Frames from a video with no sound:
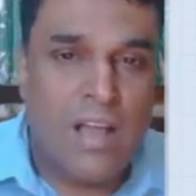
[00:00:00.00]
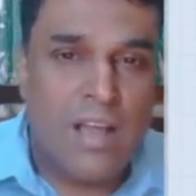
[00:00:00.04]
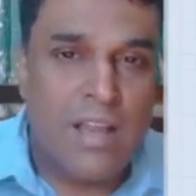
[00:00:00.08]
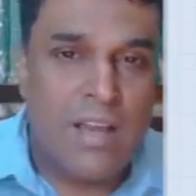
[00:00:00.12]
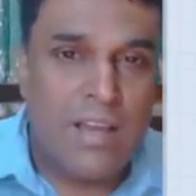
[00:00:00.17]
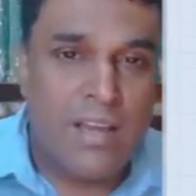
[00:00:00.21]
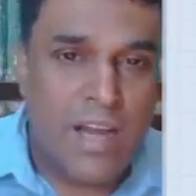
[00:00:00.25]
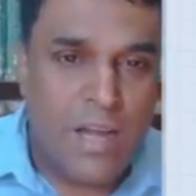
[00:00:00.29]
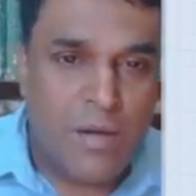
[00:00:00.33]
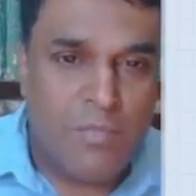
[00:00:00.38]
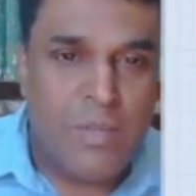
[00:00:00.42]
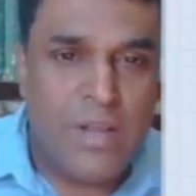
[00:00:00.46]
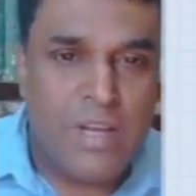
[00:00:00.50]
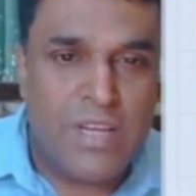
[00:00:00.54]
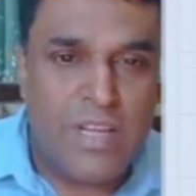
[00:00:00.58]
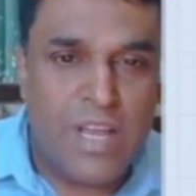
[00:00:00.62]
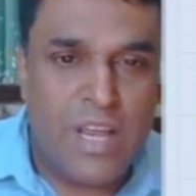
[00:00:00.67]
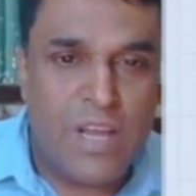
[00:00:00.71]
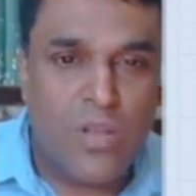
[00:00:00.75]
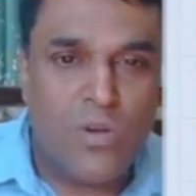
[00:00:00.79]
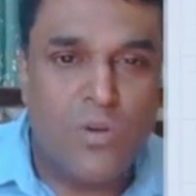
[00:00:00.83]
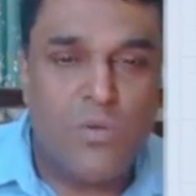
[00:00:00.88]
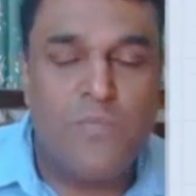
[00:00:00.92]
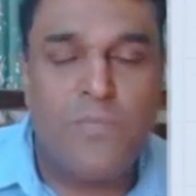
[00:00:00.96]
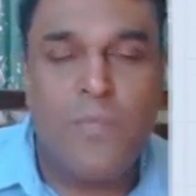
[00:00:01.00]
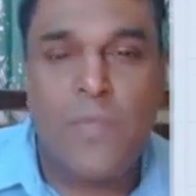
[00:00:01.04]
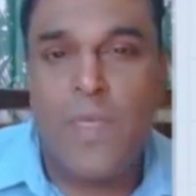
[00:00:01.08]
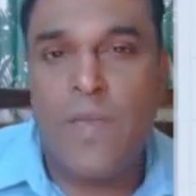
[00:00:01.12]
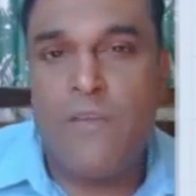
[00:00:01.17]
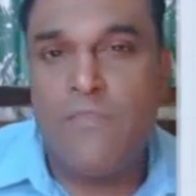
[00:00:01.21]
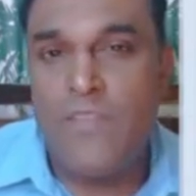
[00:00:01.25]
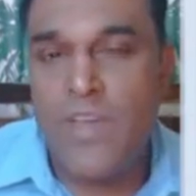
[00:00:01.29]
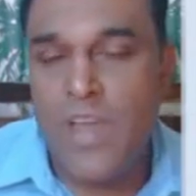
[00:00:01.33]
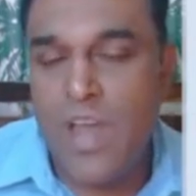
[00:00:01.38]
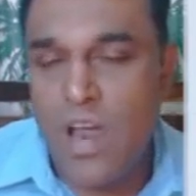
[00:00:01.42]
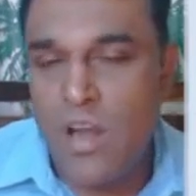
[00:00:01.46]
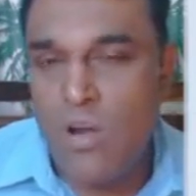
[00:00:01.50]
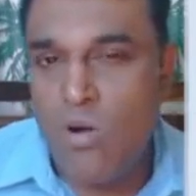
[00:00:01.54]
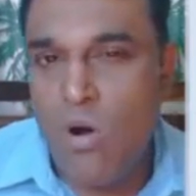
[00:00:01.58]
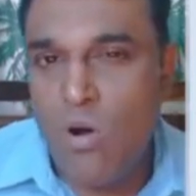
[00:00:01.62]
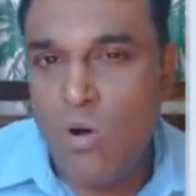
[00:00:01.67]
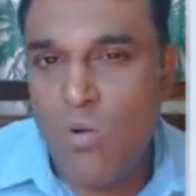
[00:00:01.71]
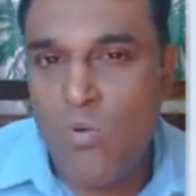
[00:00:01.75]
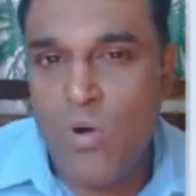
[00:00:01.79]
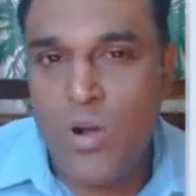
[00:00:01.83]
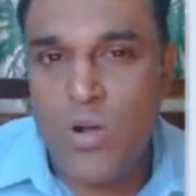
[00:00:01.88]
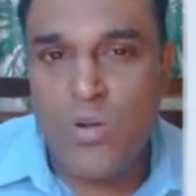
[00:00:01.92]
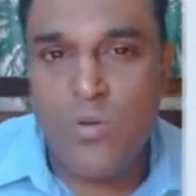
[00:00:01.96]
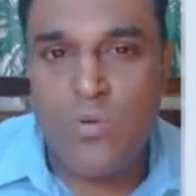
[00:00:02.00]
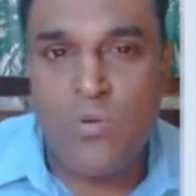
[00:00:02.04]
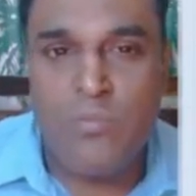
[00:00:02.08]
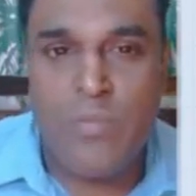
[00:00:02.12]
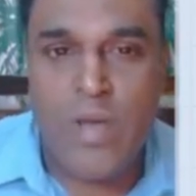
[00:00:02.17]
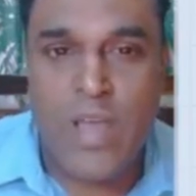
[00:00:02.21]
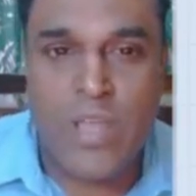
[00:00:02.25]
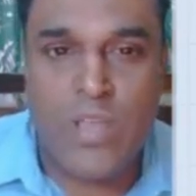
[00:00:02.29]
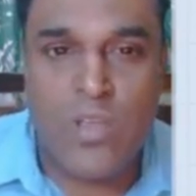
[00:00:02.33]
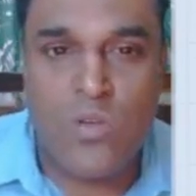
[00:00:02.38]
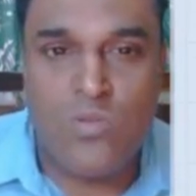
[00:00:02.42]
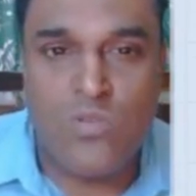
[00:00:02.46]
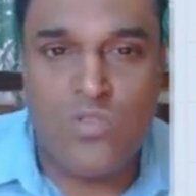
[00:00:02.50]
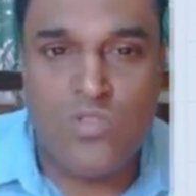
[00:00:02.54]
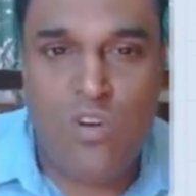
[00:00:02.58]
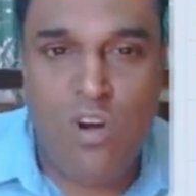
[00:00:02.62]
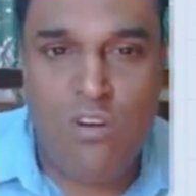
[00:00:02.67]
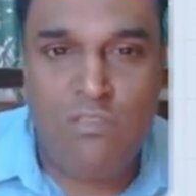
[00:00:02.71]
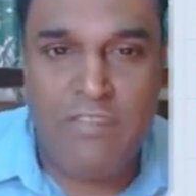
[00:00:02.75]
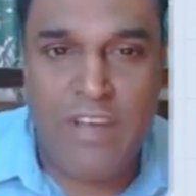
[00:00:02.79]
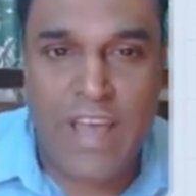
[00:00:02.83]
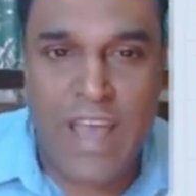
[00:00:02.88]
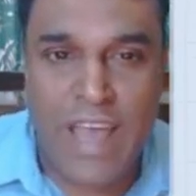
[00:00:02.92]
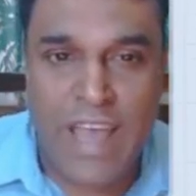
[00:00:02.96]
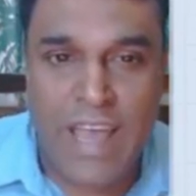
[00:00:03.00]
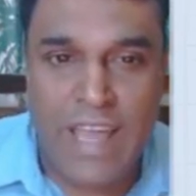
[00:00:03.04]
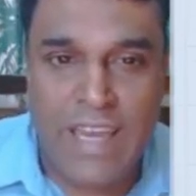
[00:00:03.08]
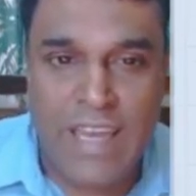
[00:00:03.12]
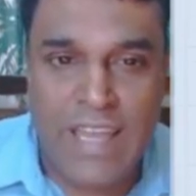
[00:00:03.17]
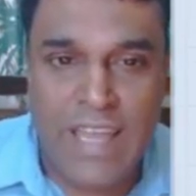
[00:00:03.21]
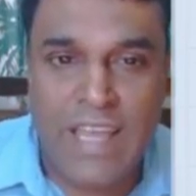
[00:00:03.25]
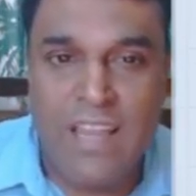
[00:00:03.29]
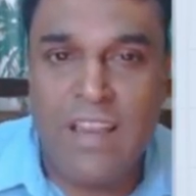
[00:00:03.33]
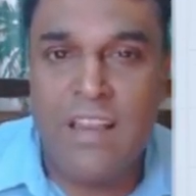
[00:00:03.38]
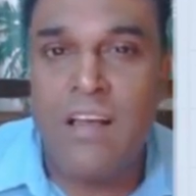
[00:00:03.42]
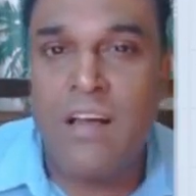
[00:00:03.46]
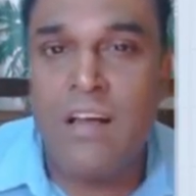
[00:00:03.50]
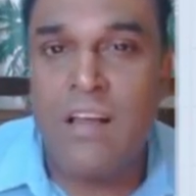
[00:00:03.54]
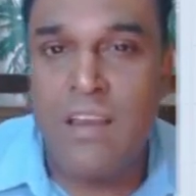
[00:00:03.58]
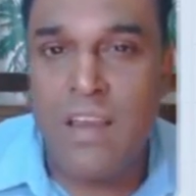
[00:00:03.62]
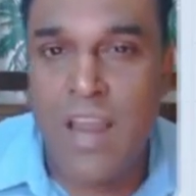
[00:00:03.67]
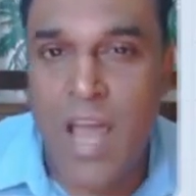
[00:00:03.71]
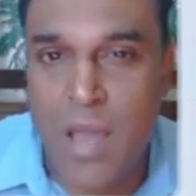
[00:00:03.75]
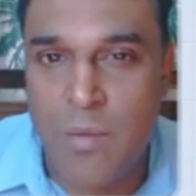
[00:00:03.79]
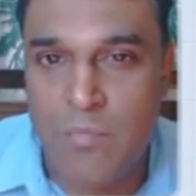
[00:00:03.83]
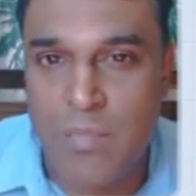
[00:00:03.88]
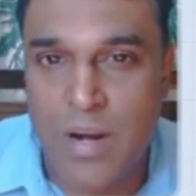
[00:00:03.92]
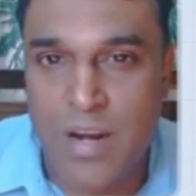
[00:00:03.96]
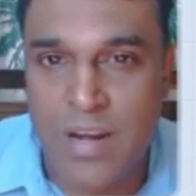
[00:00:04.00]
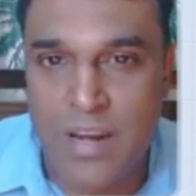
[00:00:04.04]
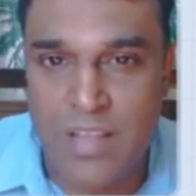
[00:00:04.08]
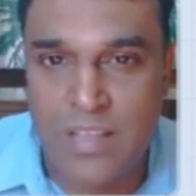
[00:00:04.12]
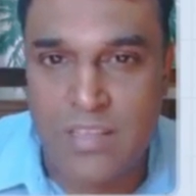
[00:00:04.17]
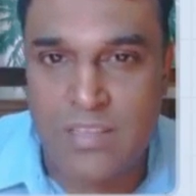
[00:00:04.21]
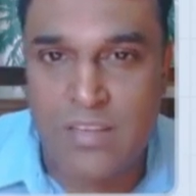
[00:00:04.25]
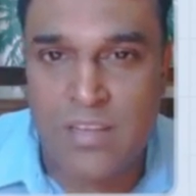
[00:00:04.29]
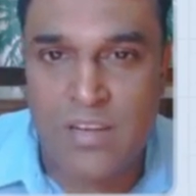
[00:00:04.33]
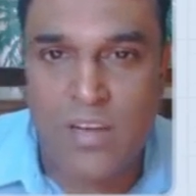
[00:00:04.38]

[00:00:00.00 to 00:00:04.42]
Let me tell you, we are not going to make use of any libraries.